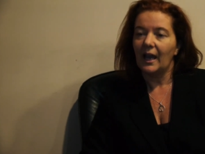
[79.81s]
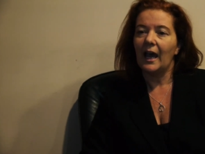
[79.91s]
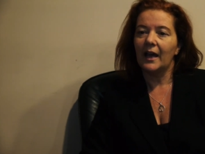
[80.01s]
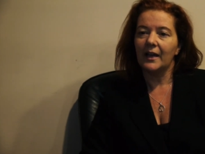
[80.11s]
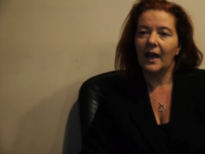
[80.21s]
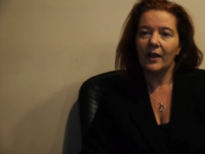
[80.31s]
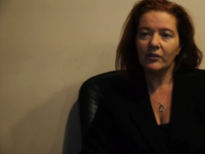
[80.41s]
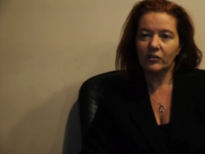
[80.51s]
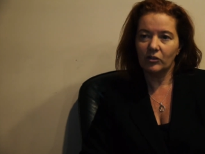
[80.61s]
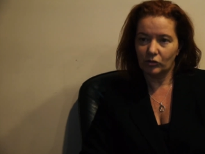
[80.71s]
And
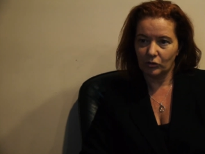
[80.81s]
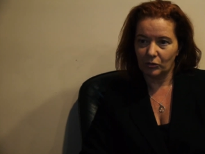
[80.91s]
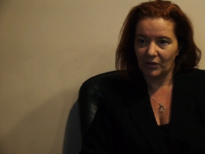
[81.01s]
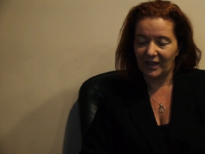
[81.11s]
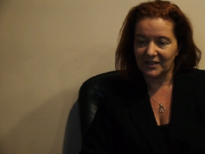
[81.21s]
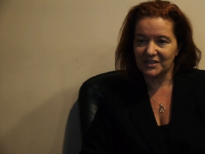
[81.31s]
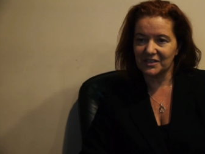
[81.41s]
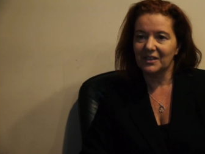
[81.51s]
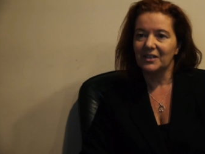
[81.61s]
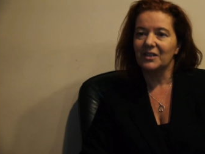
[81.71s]
as you do that,
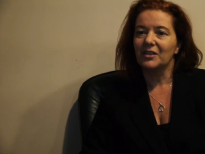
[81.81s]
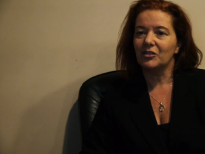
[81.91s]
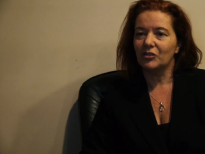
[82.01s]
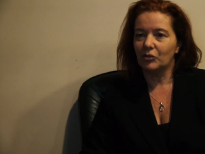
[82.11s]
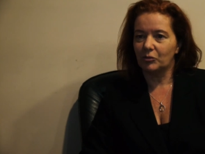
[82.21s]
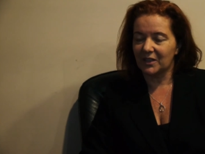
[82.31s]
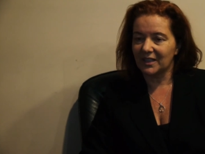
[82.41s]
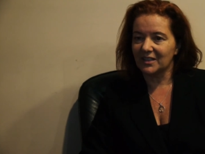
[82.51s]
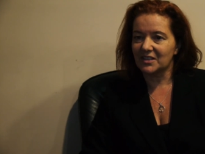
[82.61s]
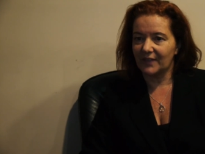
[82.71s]
you'd
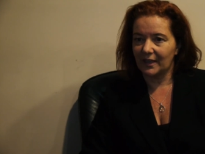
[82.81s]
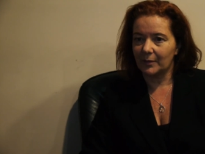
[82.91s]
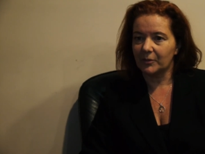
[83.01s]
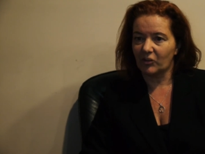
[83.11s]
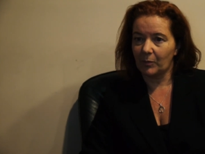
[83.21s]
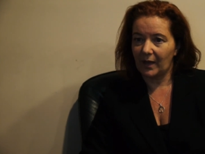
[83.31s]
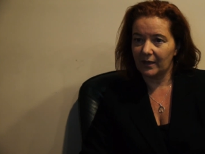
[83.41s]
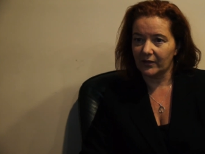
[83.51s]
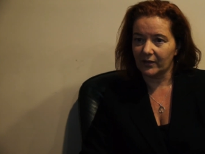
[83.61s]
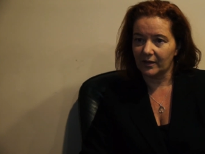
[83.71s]
begin to develop your
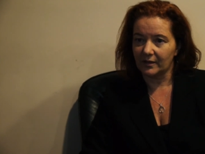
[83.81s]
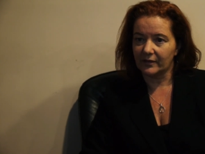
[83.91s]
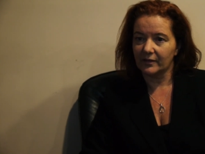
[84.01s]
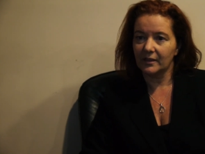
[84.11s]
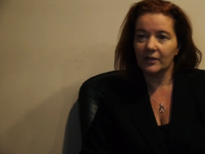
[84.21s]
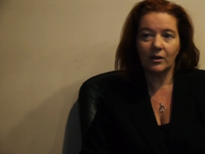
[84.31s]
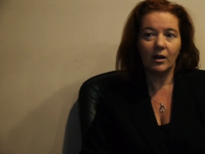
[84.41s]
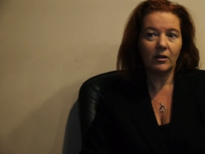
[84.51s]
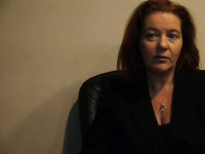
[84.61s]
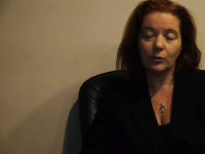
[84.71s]
spelling skills. Now, there
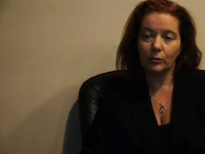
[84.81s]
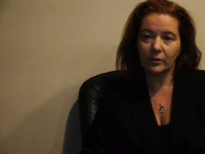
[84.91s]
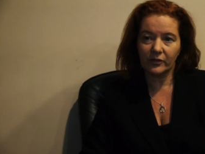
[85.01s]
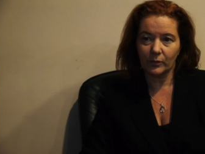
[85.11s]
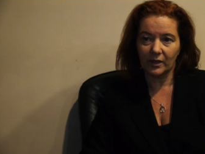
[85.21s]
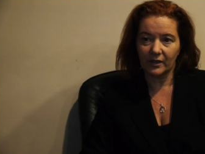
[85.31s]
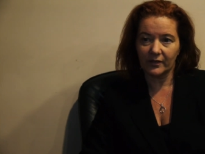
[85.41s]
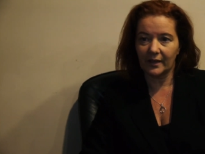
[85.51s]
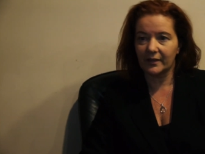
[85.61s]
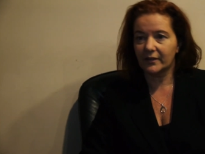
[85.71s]
are of course words
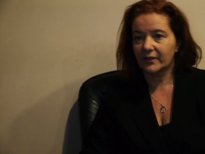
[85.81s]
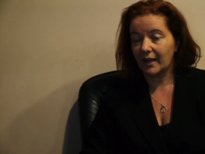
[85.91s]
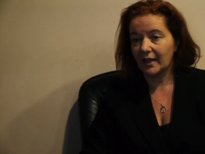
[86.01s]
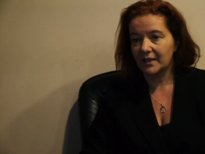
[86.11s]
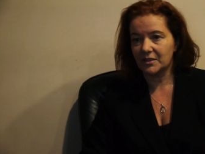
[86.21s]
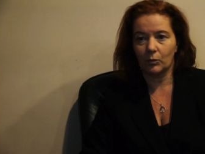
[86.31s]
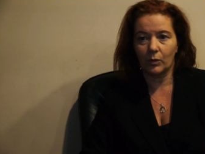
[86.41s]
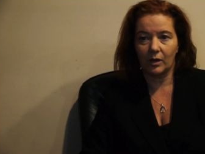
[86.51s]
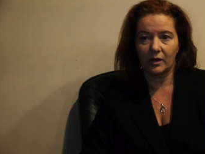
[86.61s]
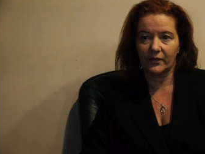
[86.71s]
like said and
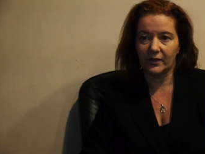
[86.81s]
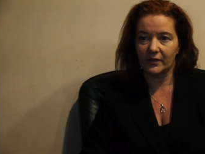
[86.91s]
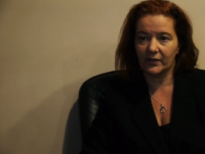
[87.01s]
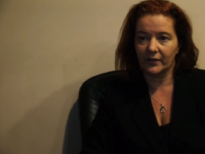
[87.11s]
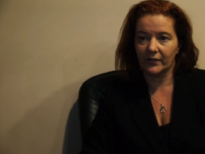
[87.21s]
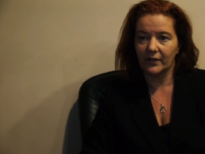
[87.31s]
was and does